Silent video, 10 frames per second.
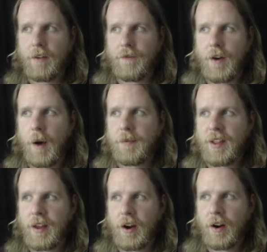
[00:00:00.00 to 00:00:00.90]
of up to
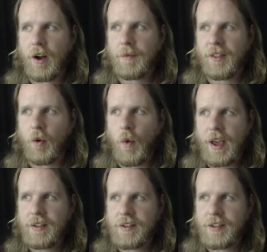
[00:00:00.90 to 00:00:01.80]
their
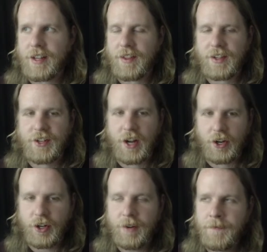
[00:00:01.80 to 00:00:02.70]
waists in this
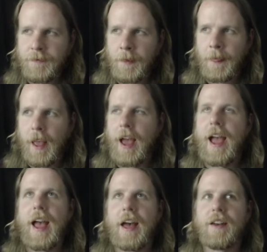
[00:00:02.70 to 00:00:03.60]
dungeon,
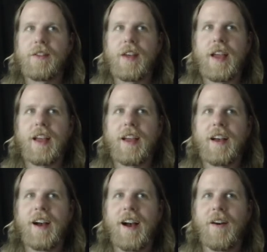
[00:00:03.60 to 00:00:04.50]
and
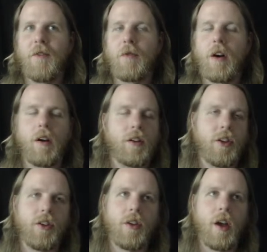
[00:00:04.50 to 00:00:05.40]
I
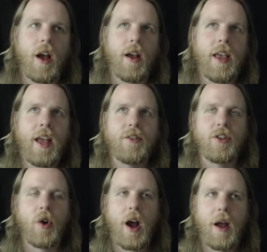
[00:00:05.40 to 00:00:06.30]
can't
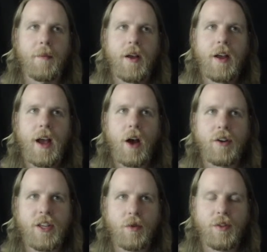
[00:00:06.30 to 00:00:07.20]
describe how
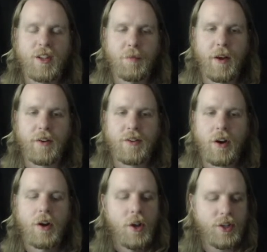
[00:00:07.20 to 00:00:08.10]
cute these players
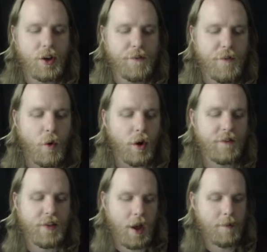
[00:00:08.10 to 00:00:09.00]
are. So there are 4
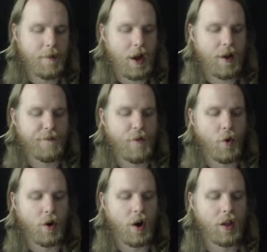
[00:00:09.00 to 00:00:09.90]
of them,
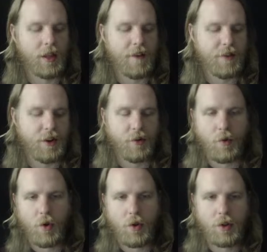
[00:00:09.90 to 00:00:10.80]
4
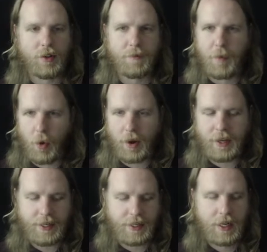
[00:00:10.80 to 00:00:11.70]
11-year-old
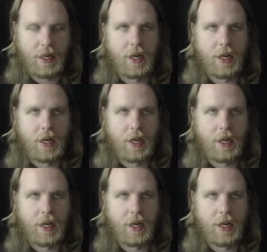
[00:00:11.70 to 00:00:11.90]
boys.